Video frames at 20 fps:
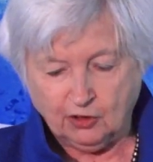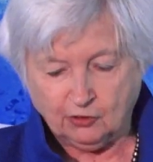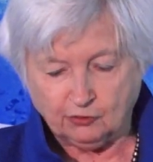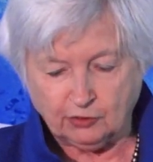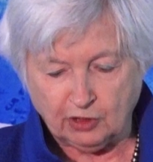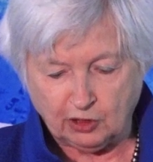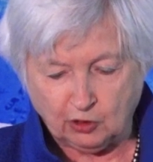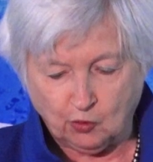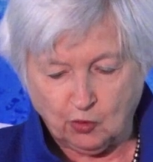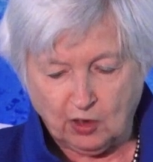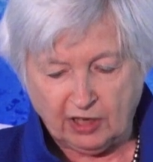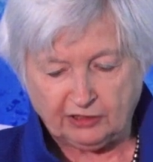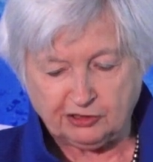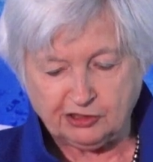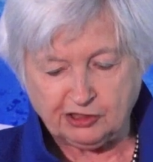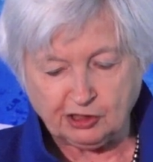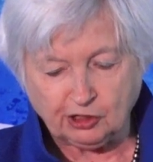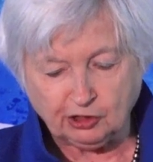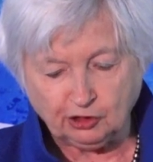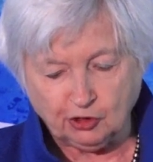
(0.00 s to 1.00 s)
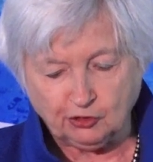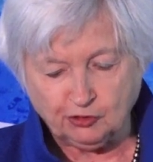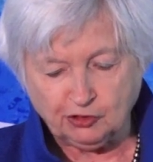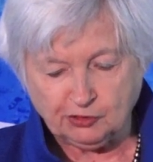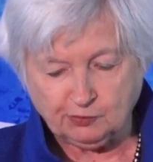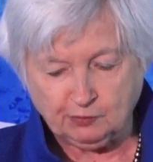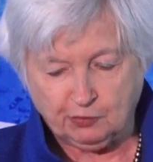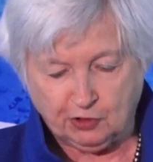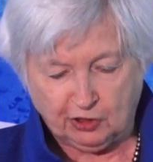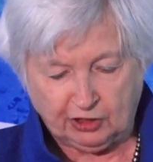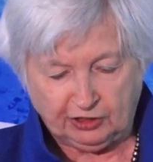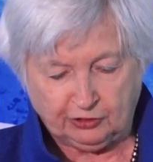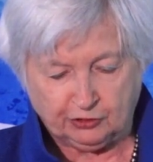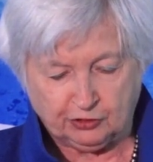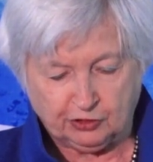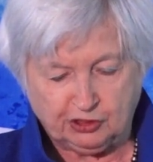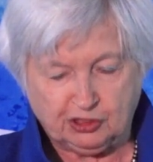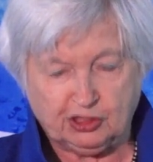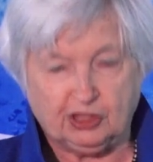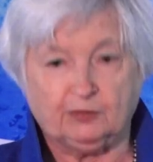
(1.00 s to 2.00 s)
requires close
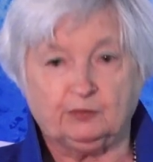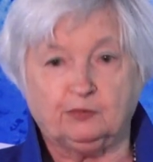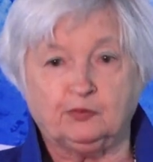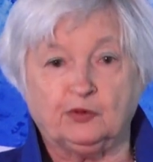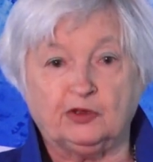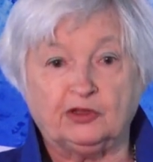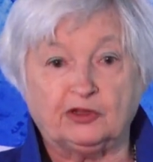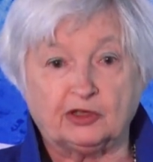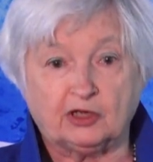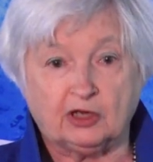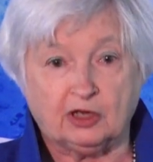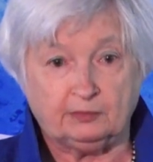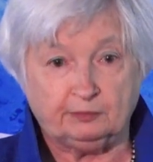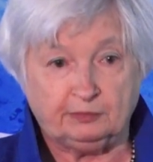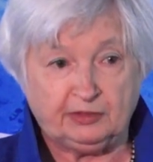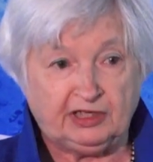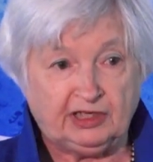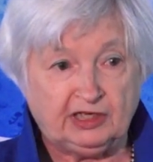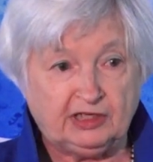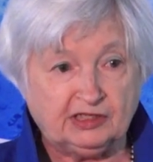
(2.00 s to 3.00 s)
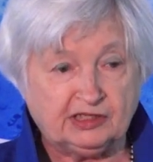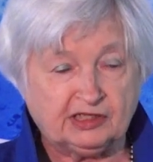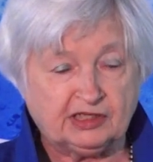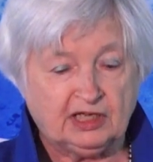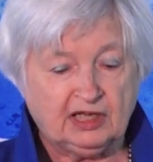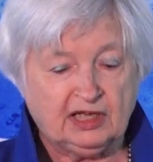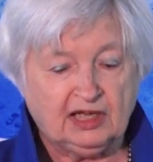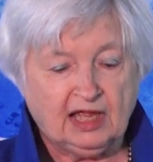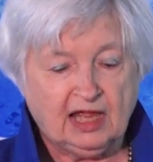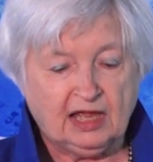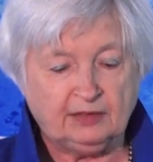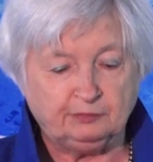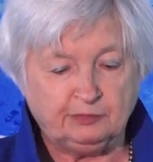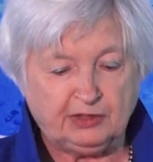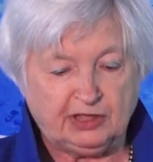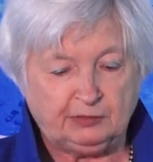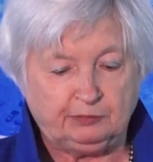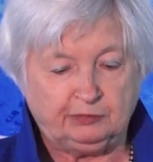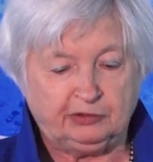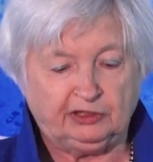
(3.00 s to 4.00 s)
partnership with companies and
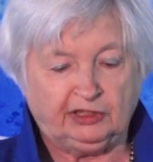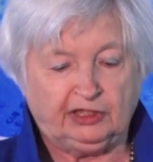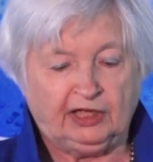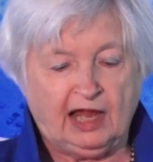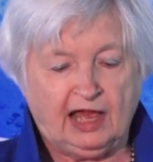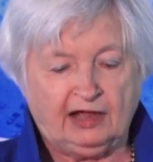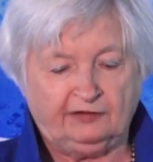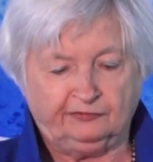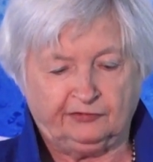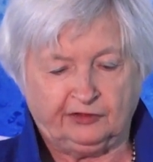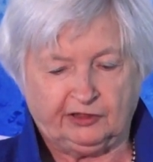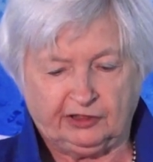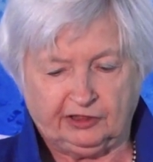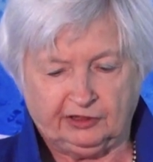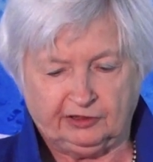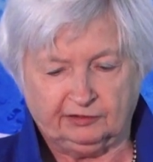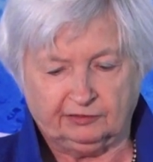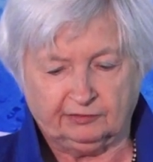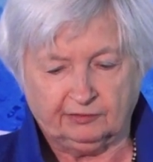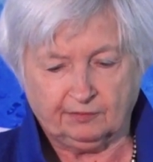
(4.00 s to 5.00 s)
people in Africa.